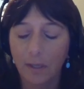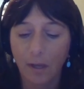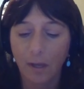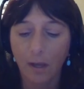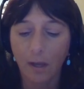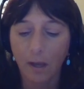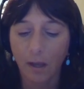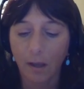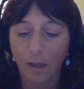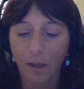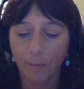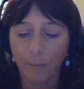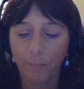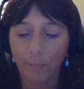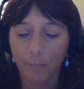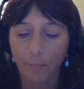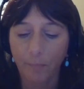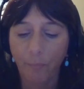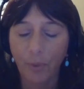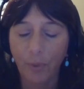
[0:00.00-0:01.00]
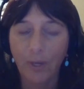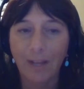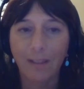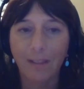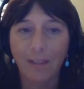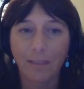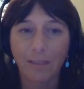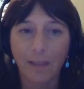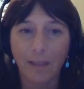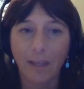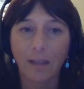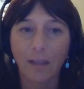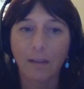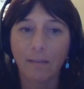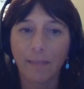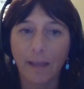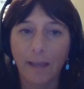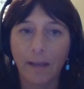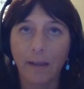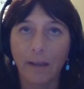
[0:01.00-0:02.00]
um, but I think
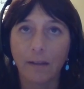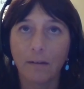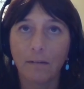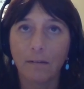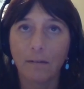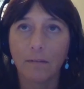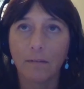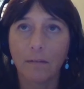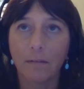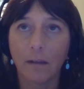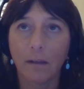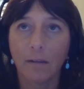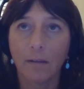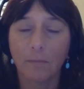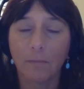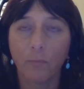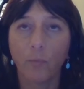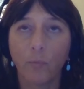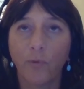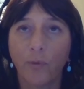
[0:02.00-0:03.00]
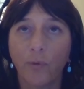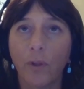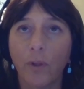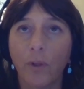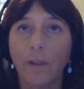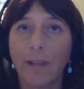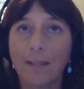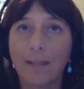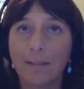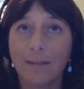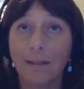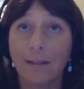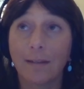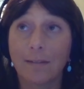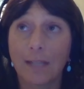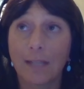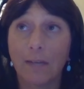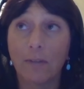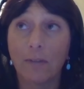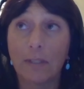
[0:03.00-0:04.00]
that for the less tech
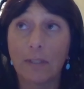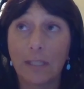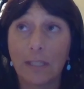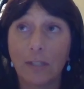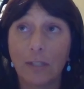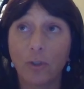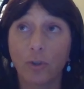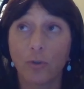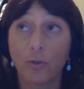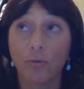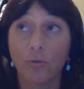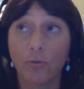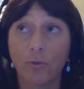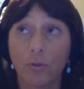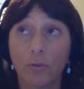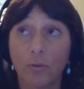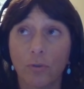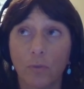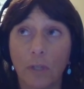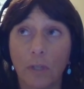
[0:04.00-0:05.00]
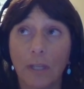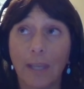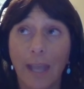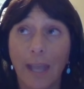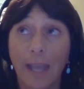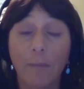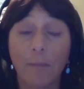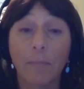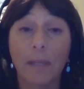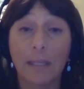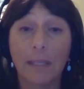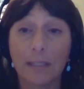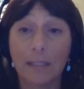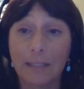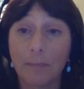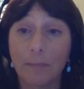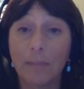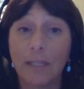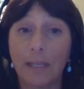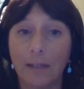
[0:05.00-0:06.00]
savvy teachers, it can be
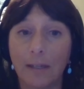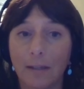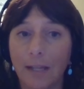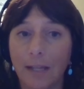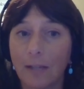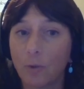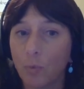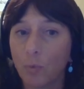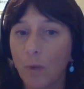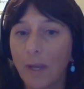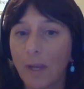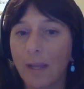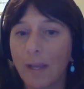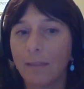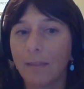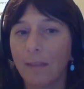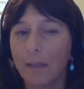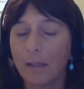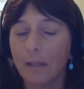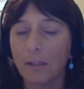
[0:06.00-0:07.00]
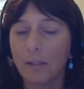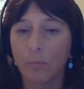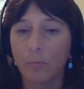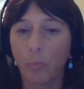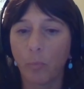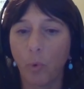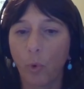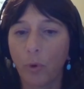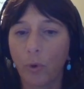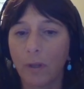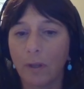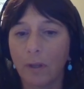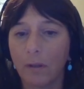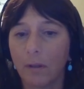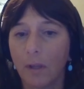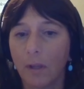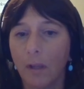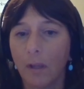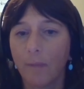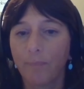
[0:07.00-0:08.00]
intimidating. That's why I think it's important
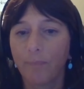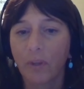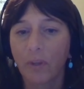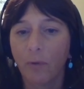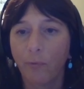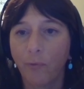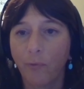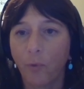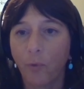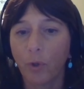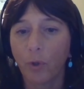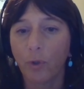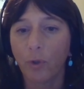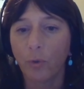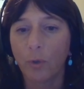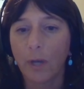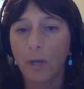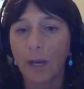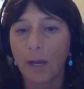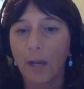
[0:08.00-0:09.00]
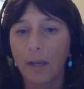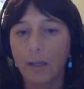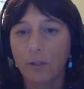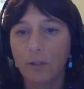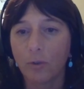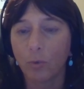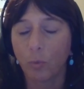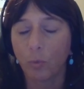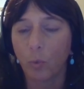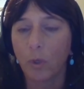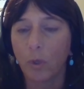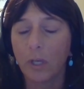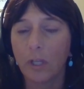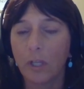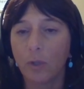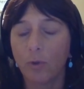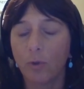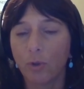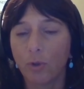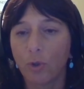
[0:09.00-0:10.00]
for you guys or one of
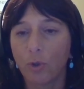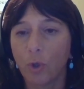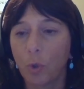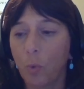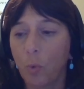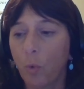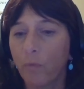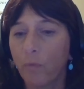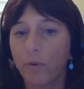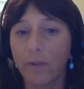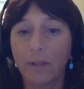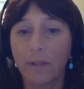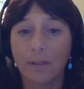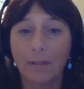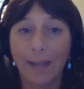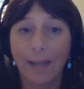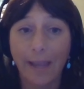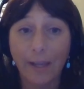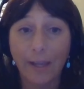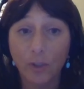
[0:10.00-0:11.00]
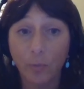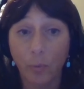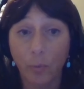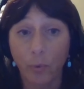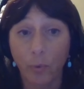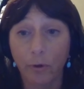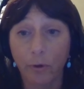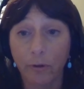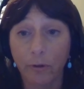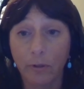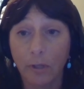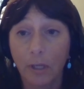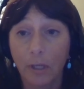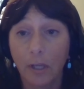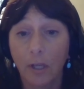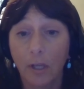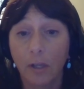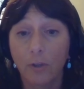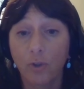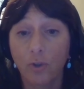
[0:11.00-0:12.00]
you to go over the dashboard
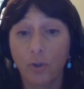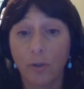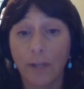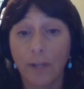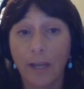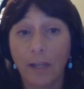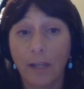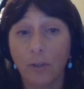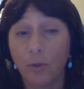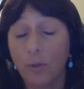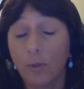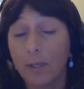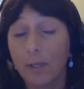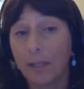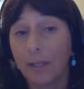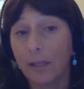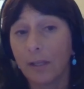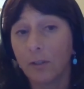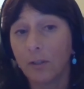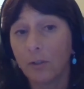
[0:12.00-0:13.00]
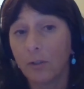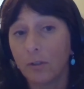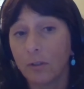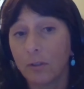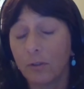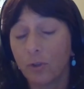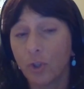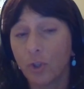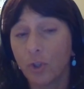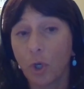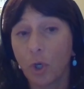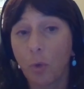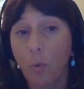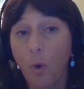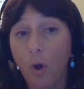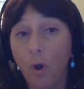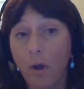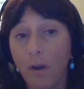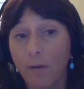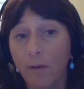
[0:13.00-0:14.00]
so that you can show
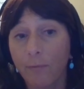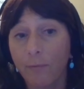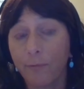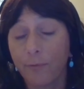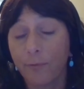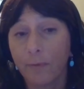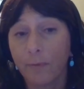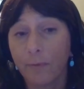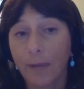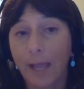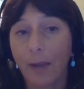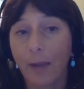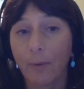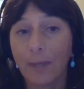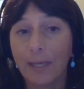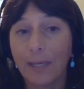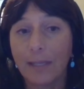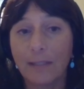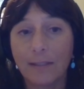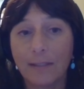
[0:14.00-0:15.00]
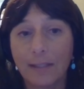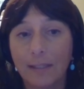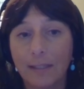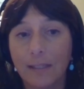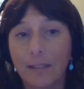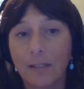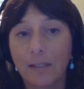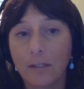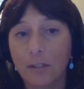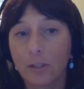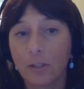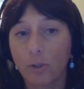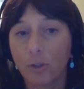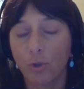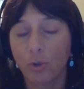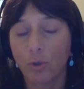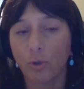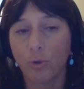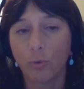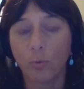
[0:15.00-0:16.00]
off how easy it is
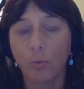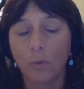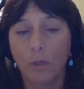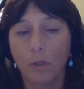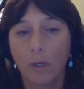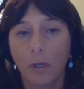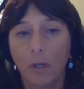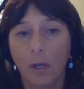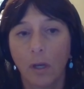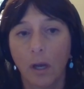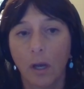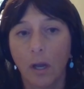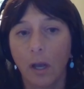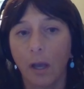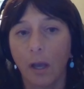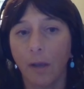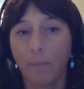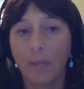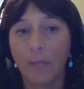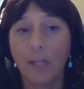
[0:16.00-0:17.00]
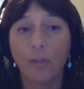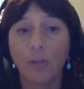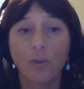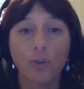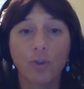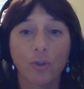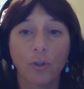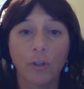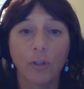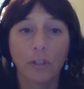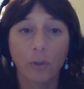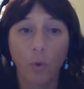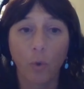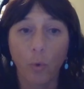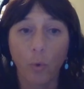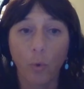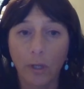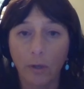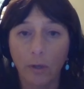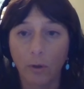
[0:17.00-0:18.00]
to um, insert an
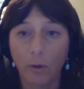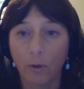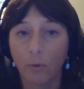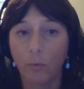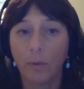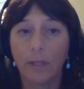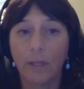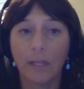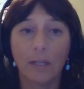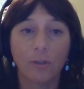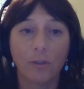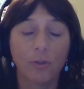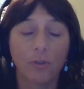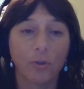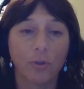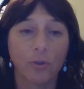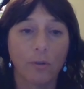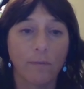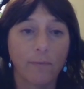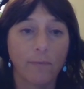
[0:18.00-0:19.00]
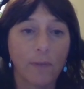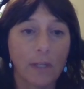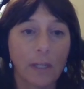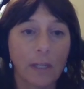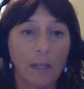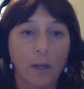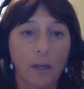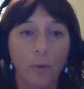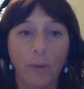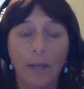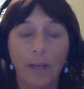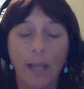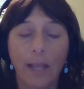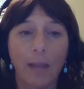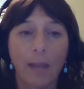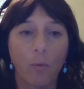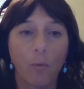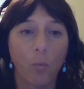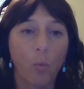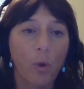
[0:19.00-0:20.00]
audio and insert a video and,
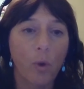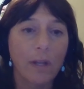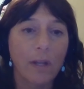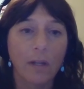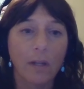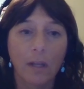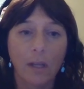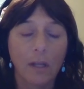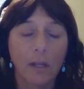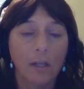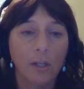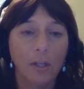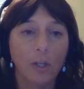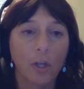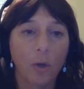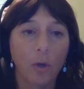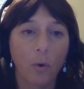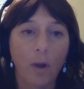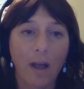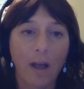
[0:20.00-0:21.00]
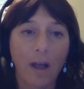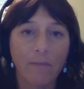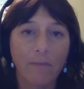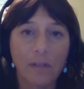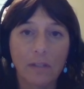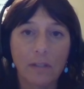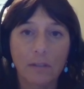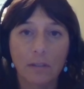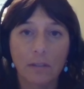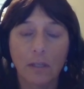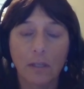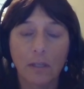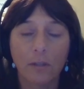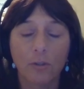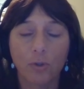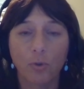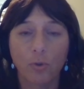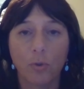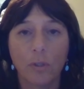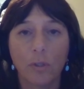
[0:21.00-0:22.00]
and what, you know, obviously
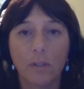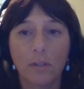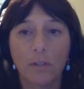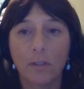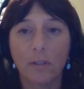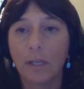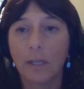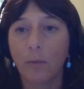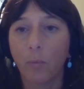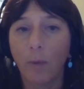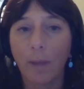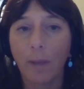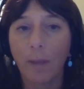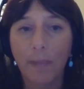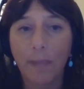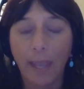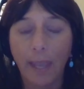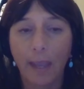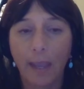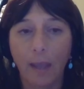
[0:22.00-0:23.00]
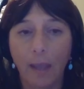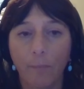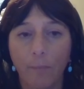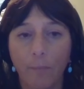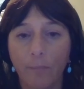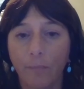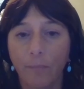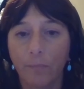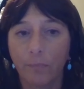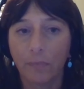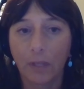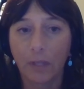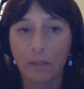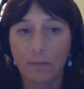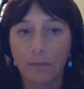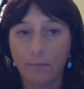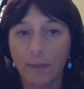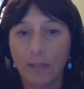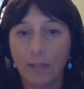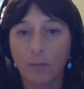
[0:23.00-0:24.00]
students need a webcam, a
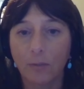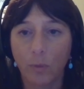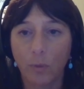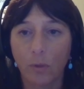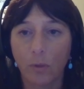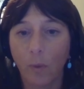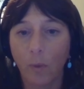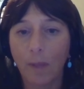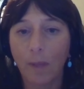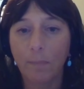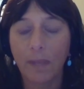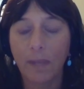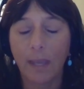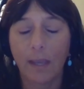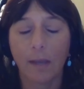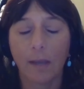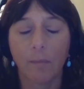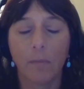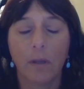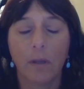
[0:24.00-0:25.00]
device with a webcam,